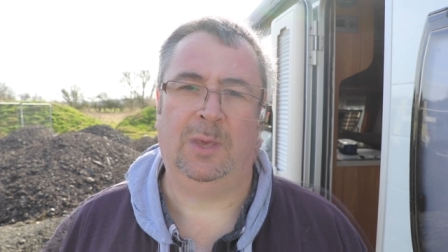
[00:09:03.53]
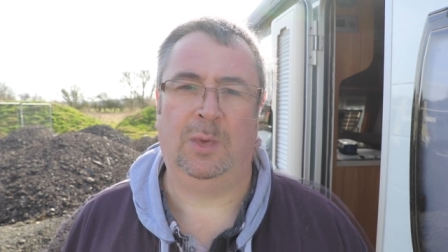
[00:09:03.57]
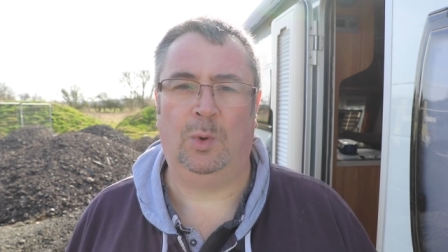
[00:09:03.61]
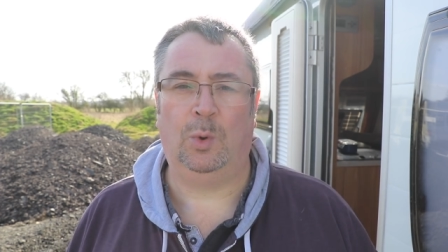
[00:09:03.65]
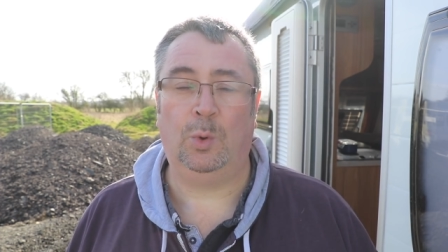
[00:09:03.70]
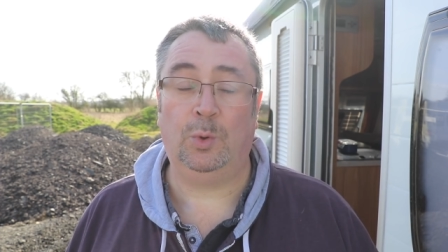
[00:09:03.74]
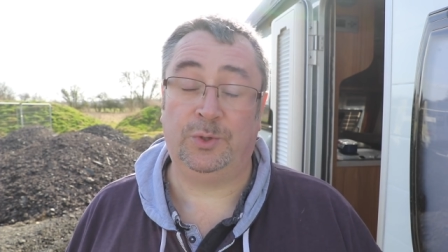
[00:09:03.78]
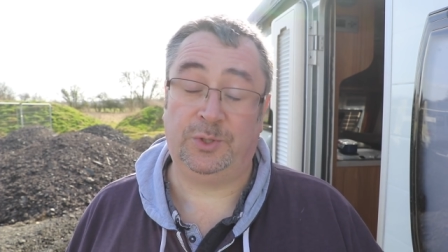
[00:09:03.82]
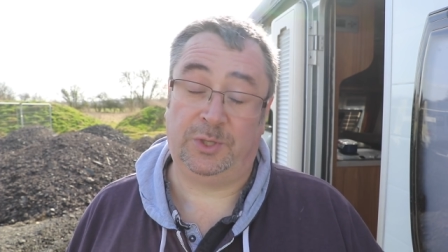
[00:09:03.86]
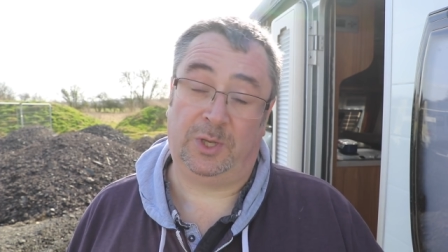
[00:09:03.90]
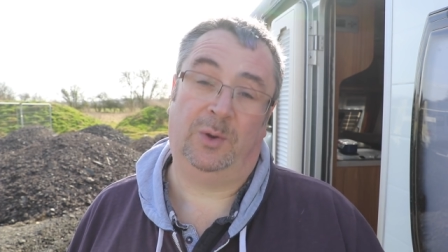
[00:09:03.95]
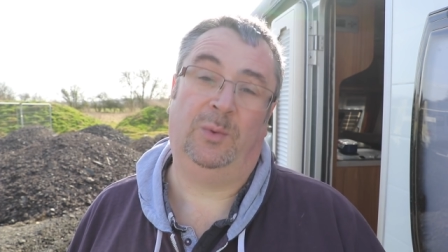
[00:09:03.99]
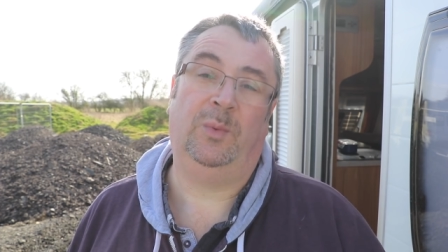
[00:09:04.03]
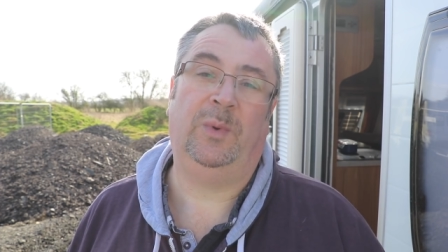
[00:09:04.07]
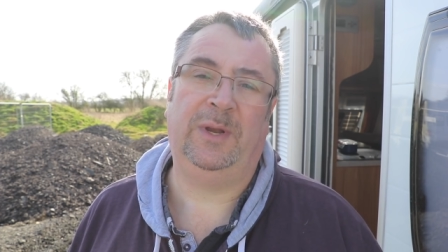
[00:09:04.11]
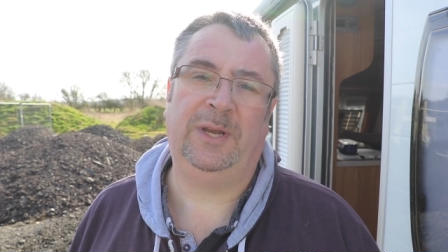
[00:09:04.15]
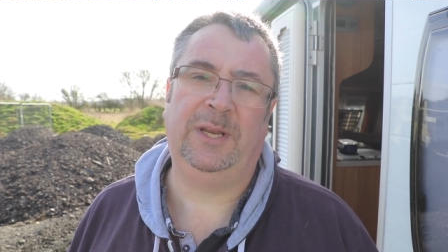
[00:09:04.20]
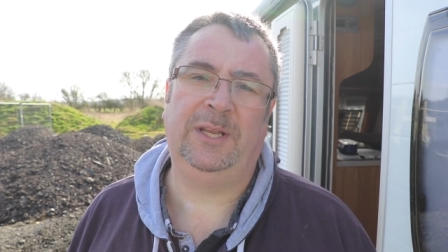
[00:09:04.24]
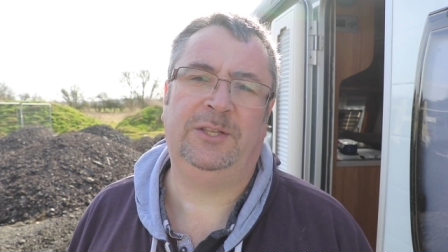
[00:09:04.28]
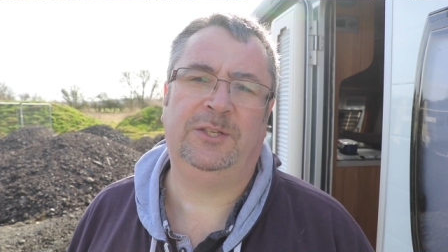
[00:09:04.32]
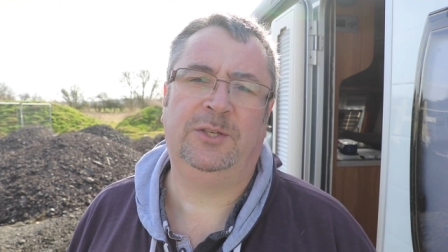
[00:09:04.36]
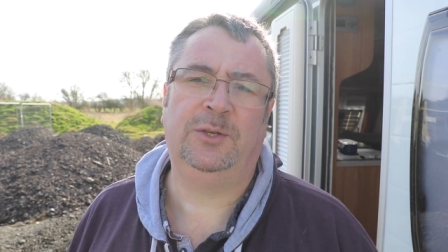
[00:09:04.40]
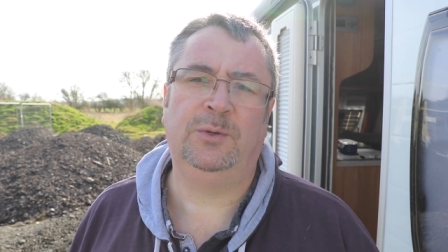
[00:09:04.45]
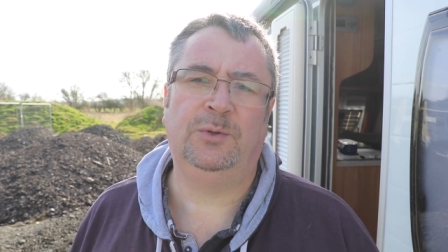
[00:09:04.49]
Also, we
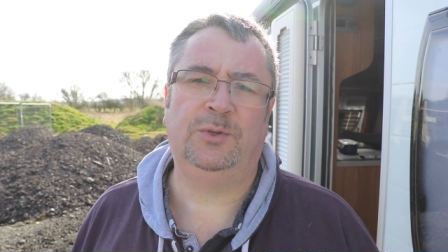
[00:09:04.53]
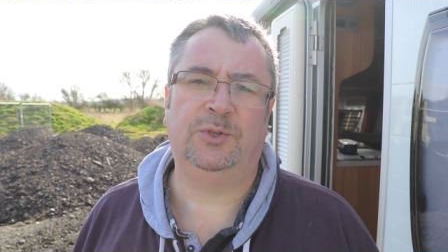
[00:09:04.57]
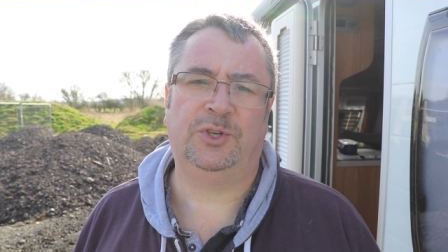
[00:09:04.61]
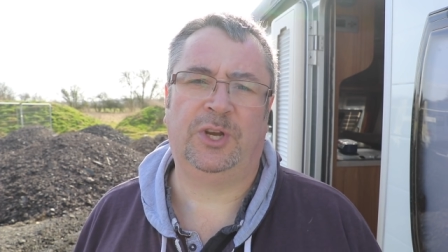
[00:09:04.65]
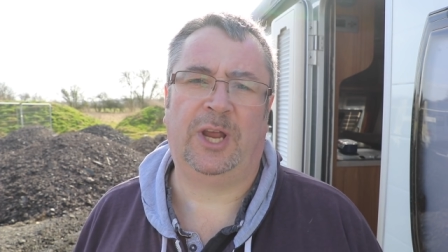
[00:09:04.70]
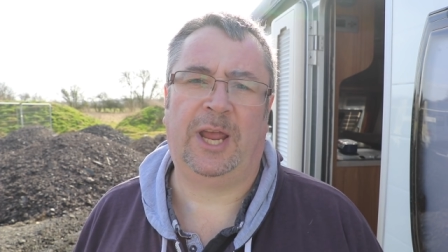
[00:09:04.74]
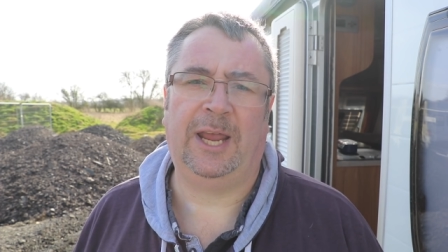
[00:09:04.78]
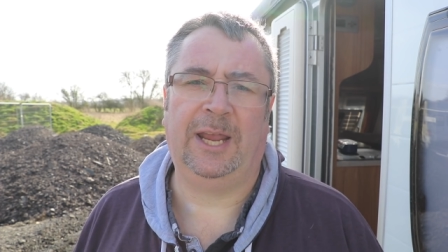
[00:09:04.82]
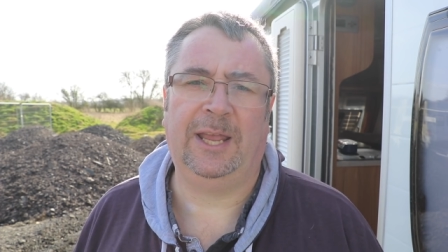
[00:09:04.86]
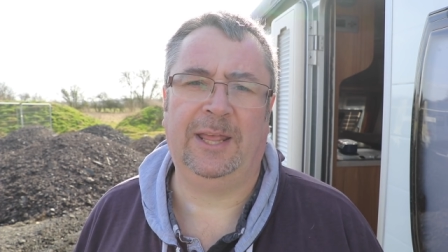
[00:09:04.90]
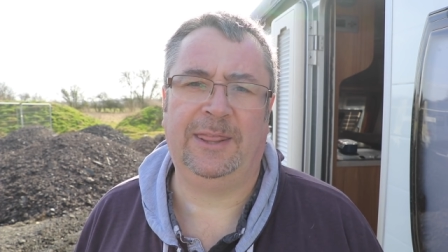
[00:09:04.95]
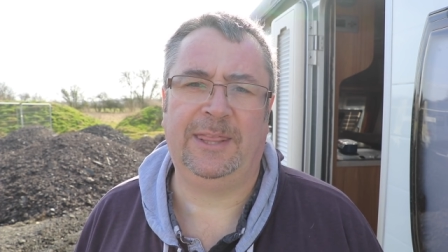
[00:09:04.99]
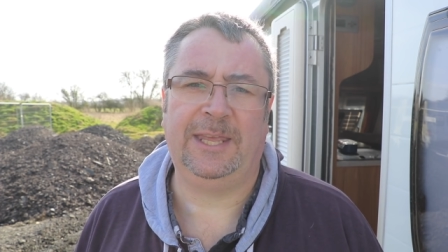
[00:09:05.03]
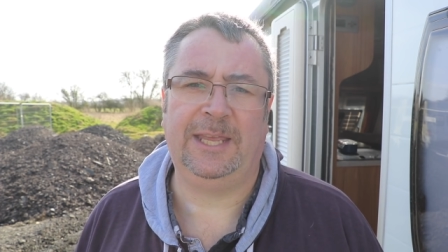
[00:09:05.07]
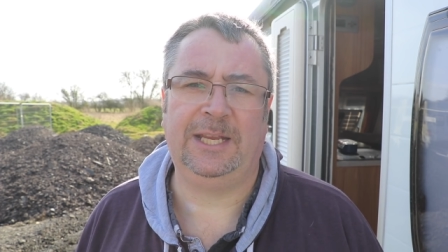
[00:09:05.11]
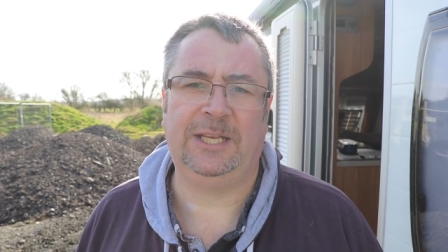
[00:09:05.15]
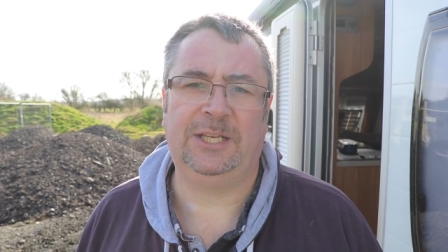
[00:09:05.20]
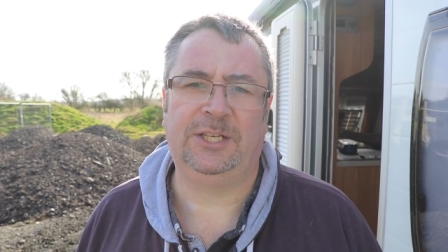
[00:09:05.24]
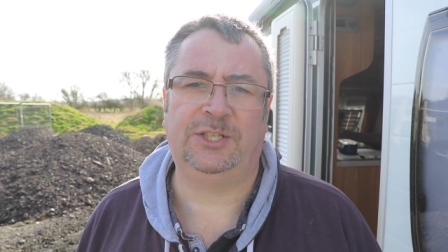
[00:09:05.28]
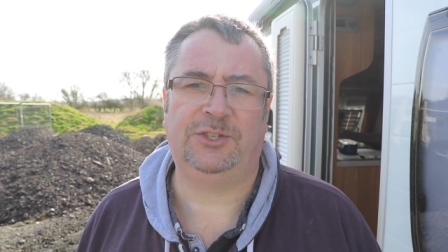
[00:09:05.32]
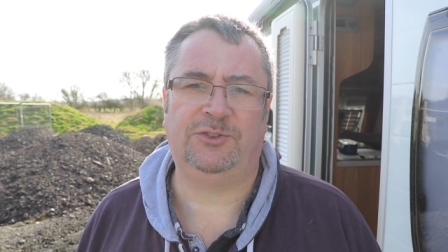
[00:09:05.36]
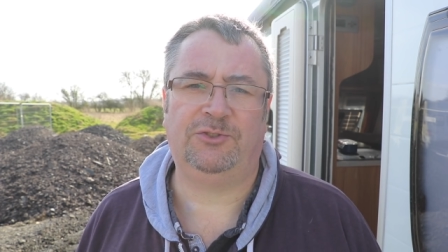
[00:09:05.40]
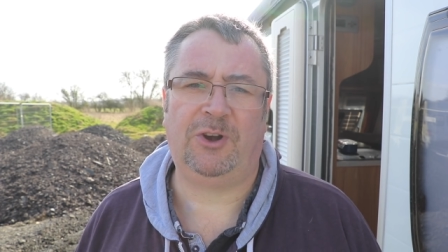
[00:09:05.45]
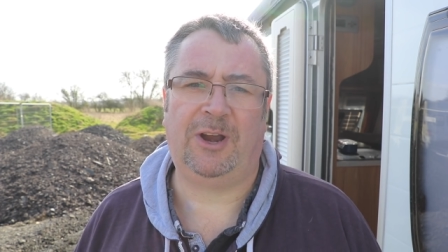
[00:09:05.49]
need to check the
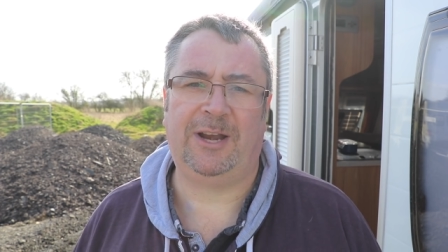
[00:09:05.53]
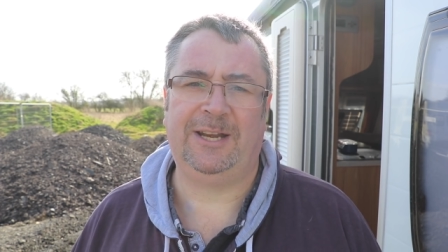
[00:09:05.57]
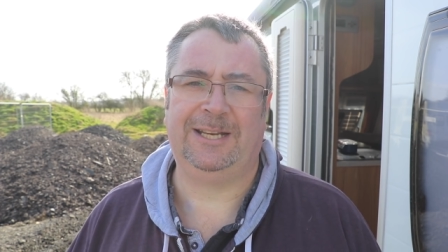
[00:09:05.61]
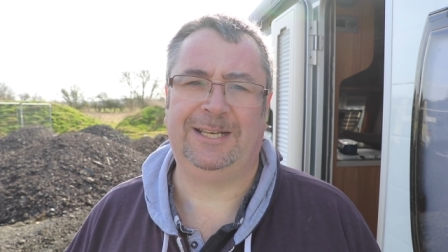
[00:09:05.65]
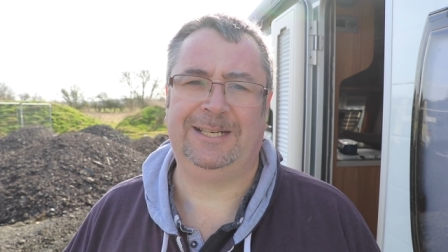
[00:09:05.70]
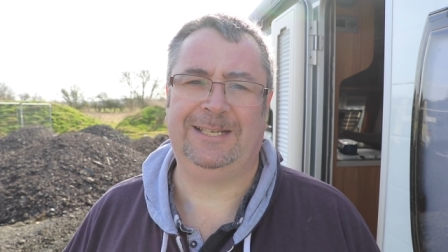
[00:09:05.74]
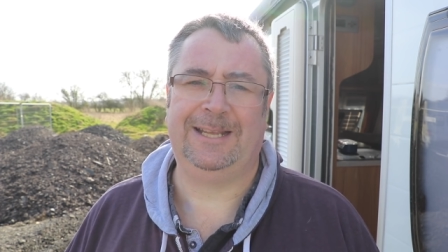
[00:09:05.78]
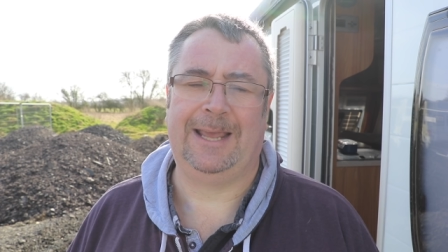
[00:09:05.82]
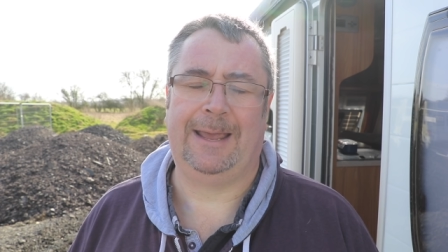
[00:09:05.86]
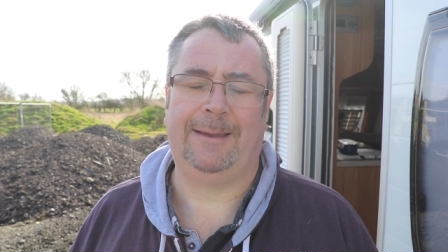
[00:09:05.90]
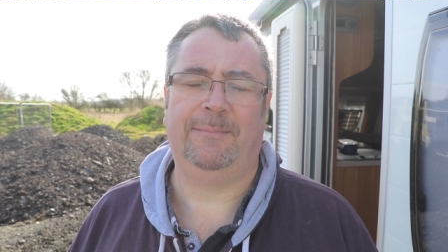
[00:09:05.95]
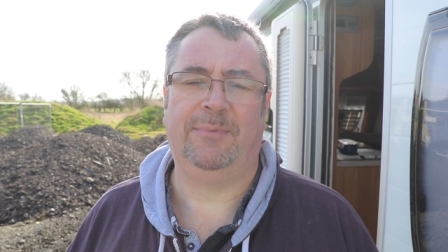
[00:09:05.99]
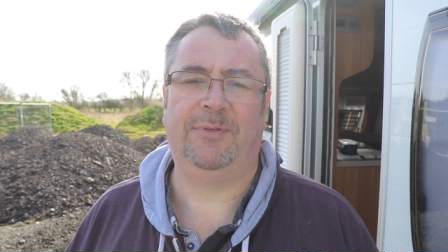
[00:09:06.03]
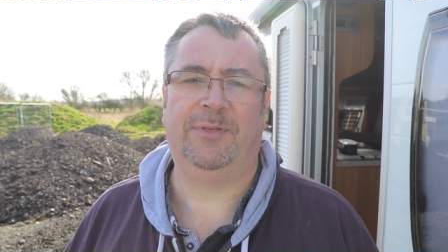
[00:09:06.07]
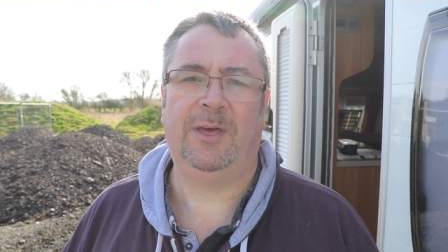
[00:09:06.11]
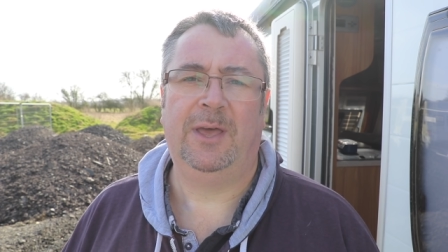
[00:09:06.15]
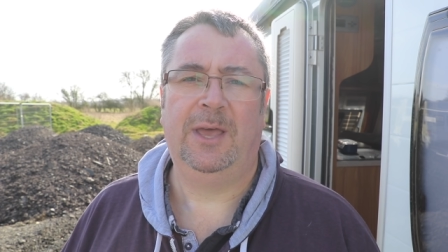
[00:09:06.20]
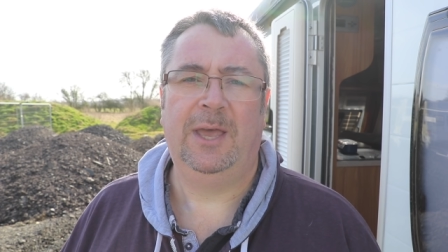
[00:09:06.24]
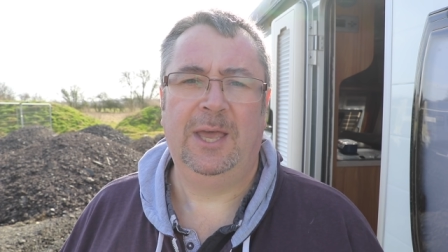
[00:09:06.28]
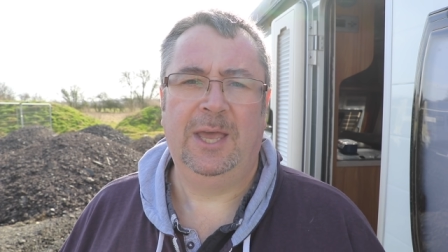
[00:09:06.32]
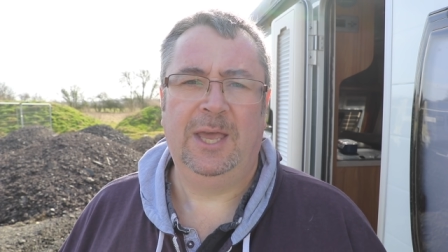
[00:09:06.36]
tread depth.